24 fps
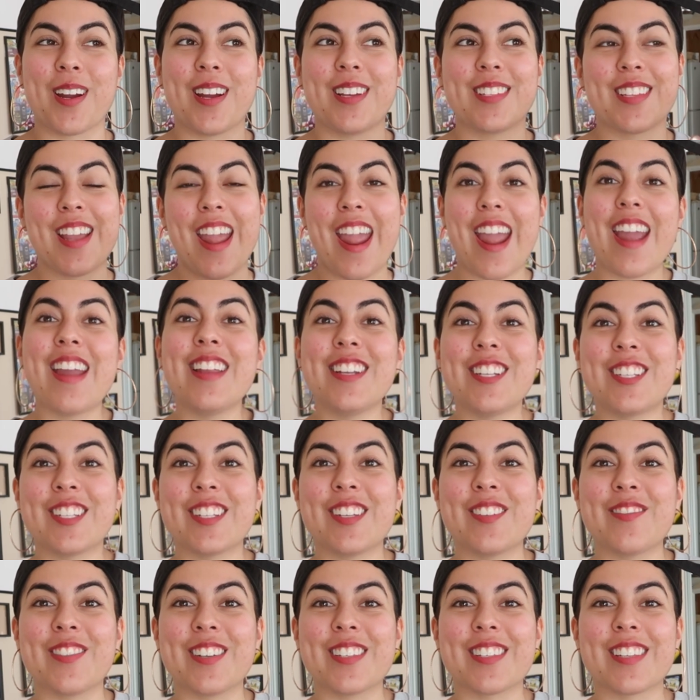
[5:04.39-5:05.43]
whereas
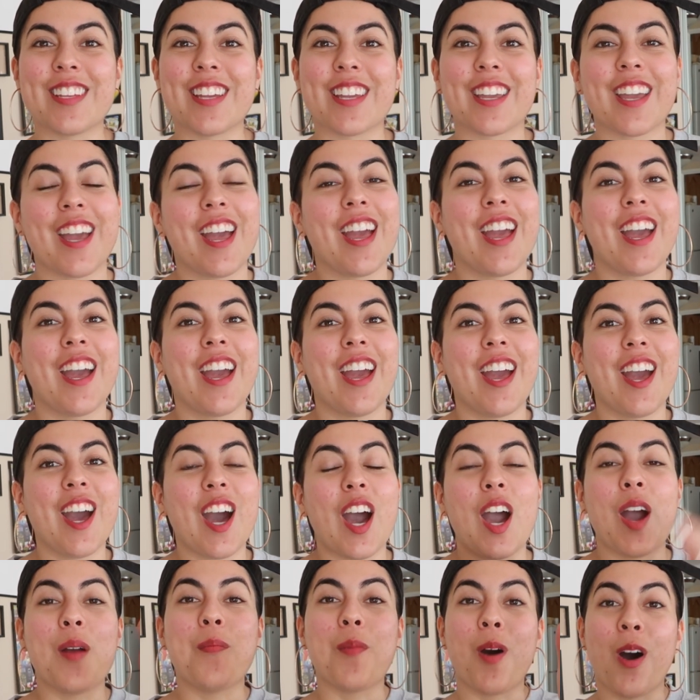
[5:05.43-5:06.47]
Angie was like,
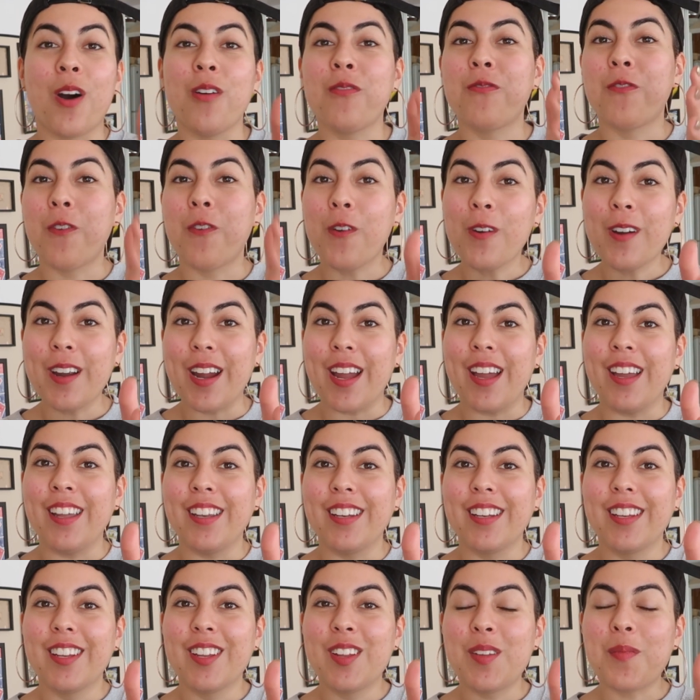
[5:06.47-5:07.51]
I'm all for
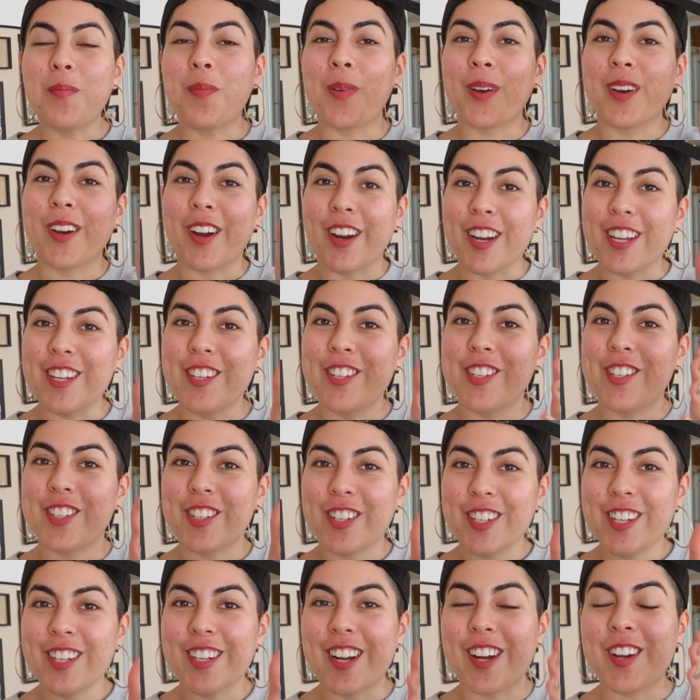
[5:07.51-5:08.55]
it, but are you
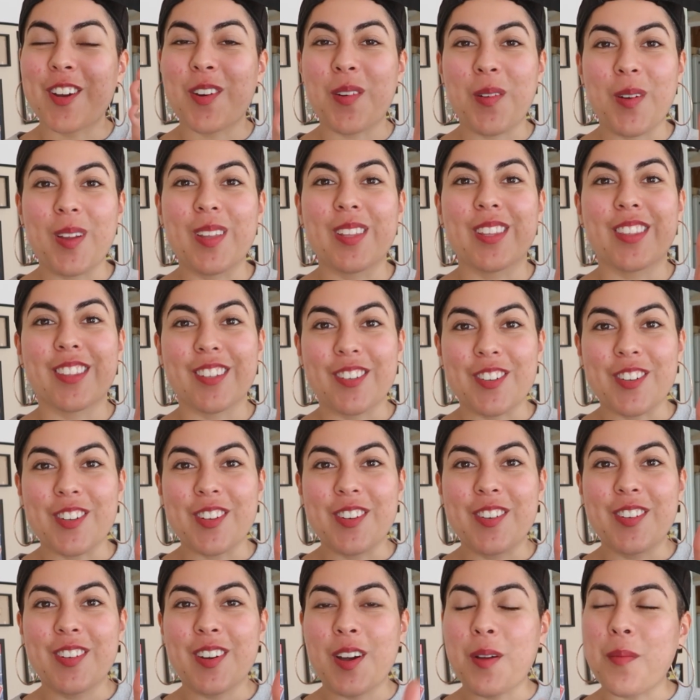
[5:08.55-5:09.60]
sure you're not going
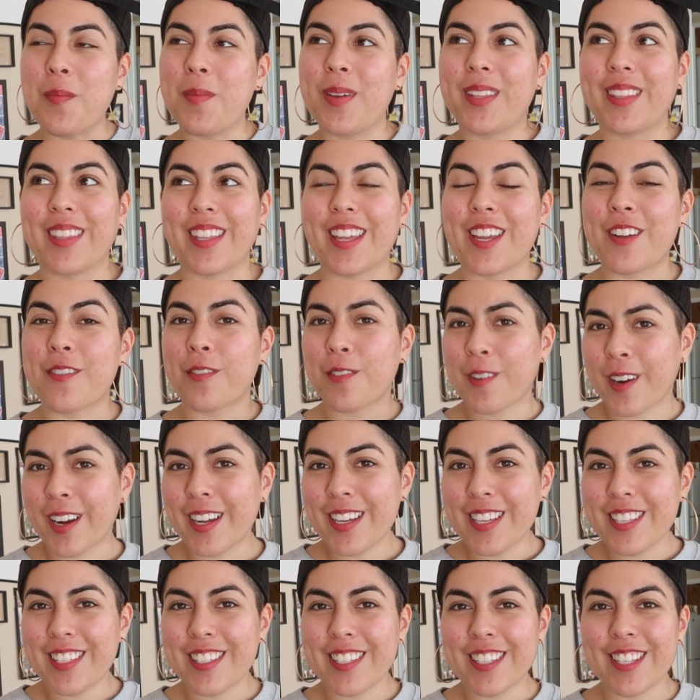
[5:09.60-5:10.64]
through a midlife
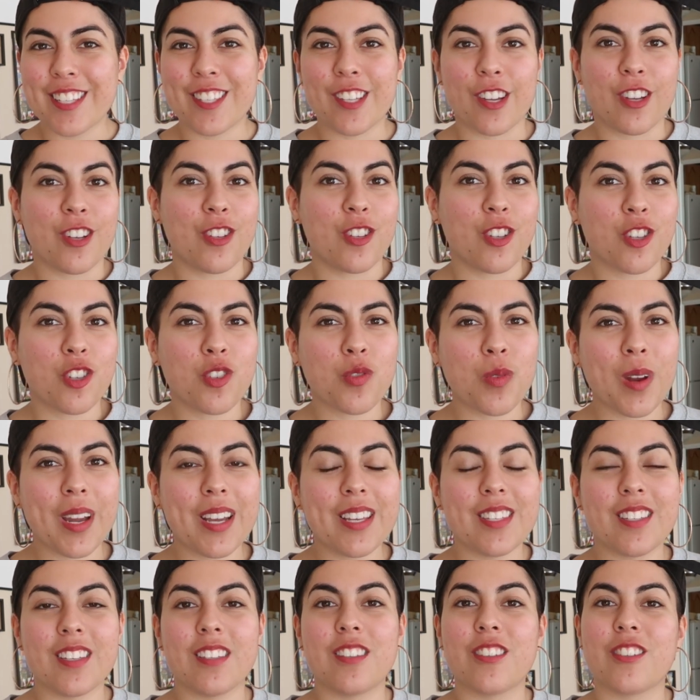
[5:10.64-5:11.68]
crisis? Are you
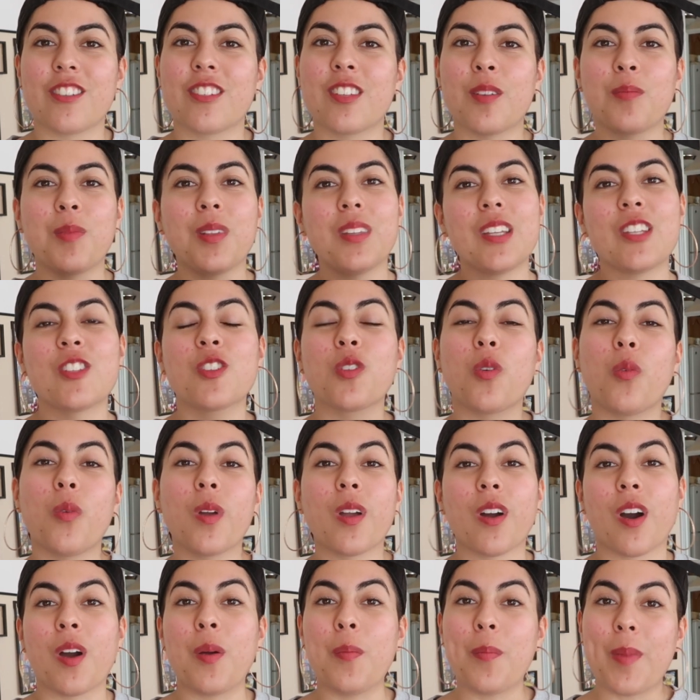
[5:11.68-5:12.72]
stressed? Is there something that's
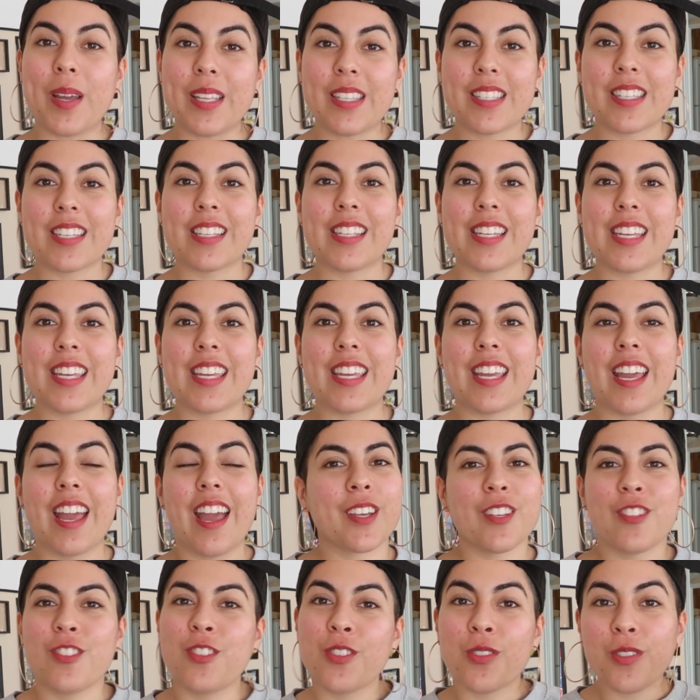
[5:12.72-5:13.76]
going on mentally?
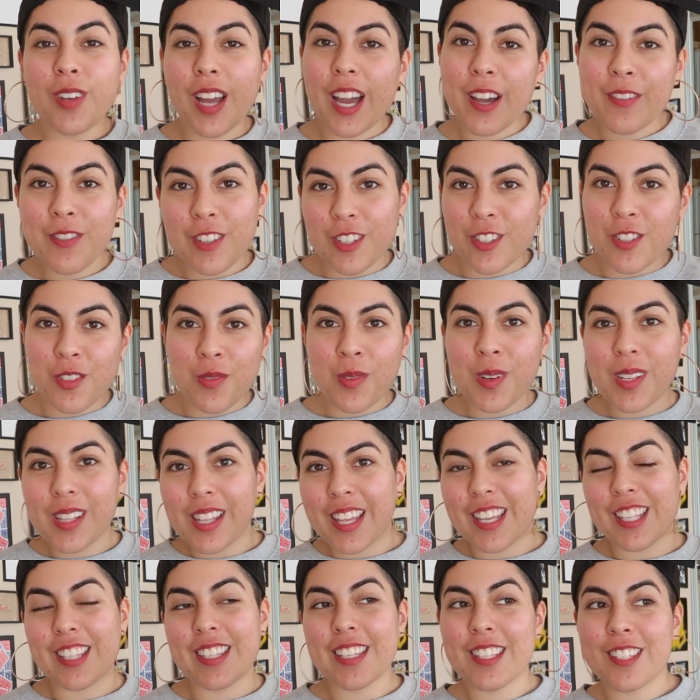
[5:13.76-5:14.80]
Because you don't have to do it
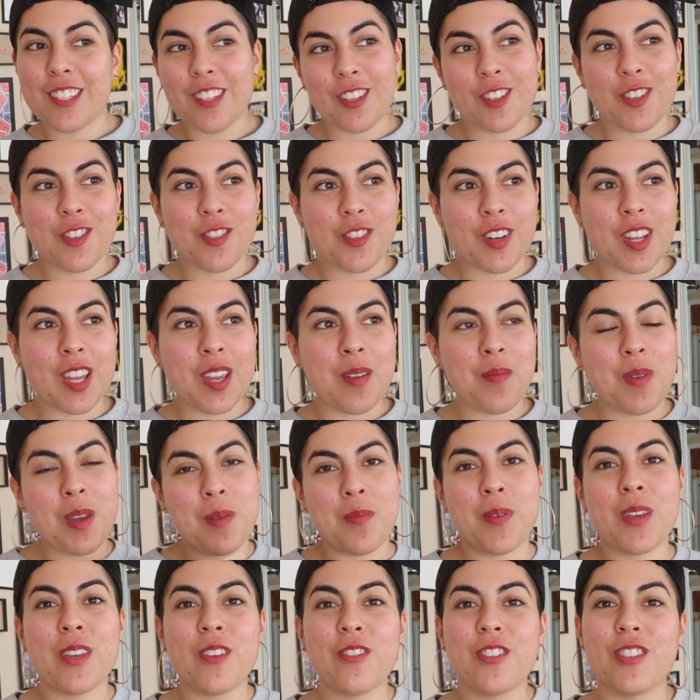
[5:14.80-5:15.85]
like this extreme.
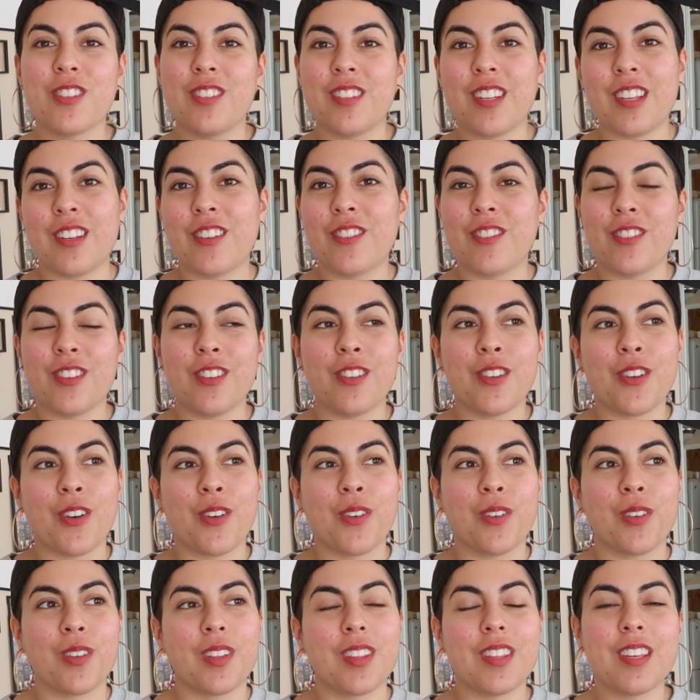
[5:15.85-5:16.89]
Maybe you just need to, you
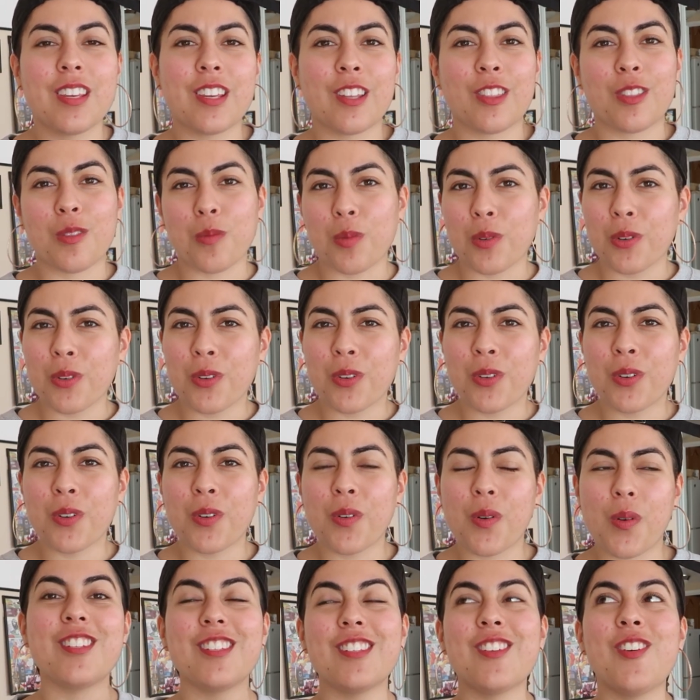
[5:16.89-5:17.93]
know, think it
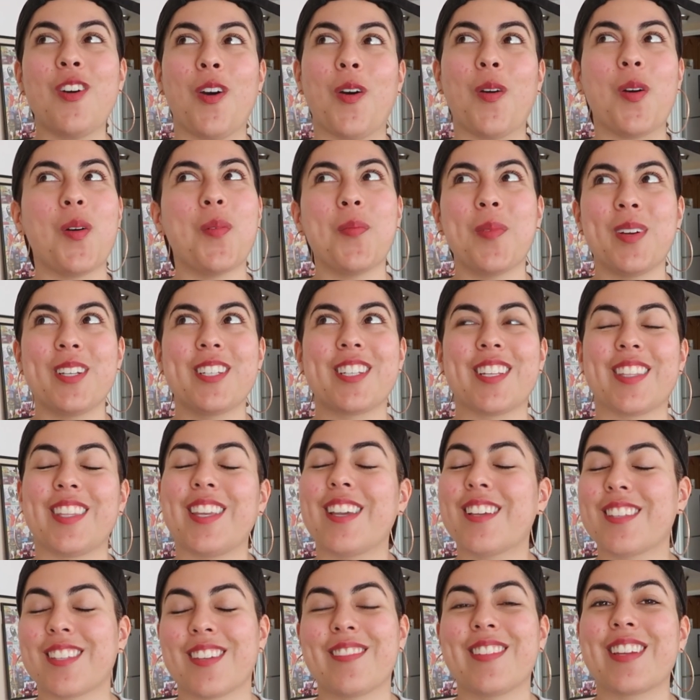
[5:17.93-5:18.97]
through. Just a whole bunch of
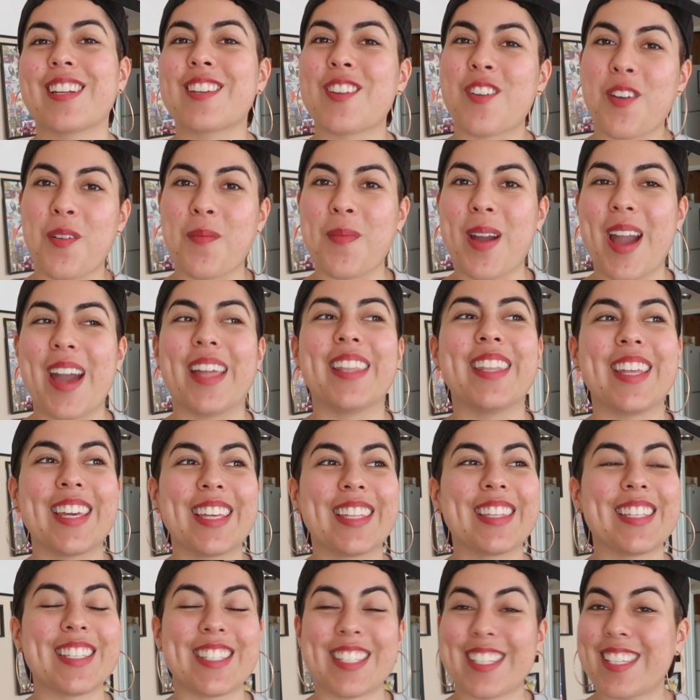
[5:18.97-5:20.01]
things. I'm like, no man,
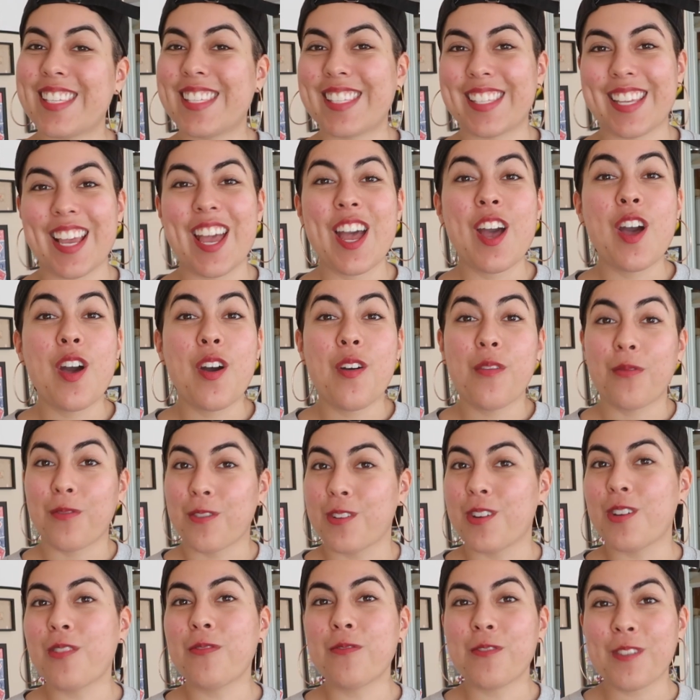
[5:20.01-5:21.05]
like this is for
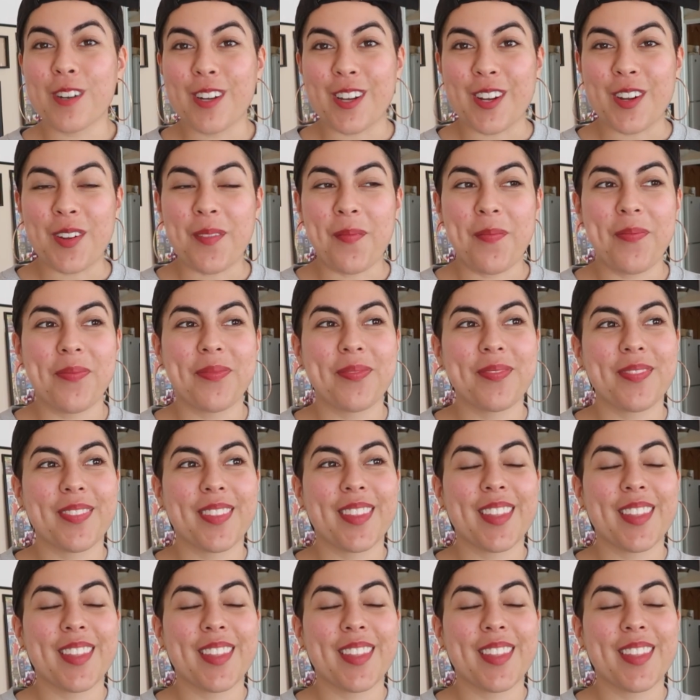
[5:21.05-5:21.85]
real, for real.